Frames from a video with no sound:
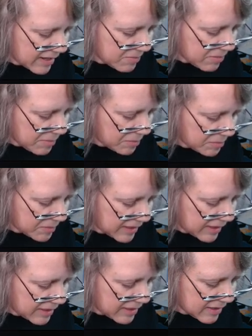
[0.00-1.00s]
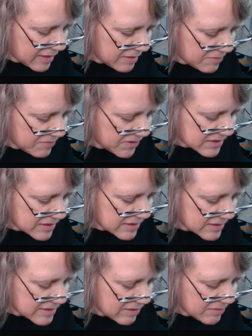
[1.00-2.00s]
can probably uh, fix
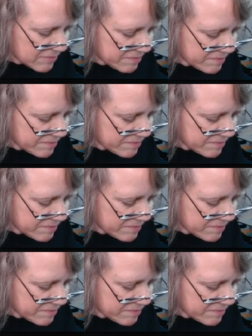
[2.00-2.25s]
it. So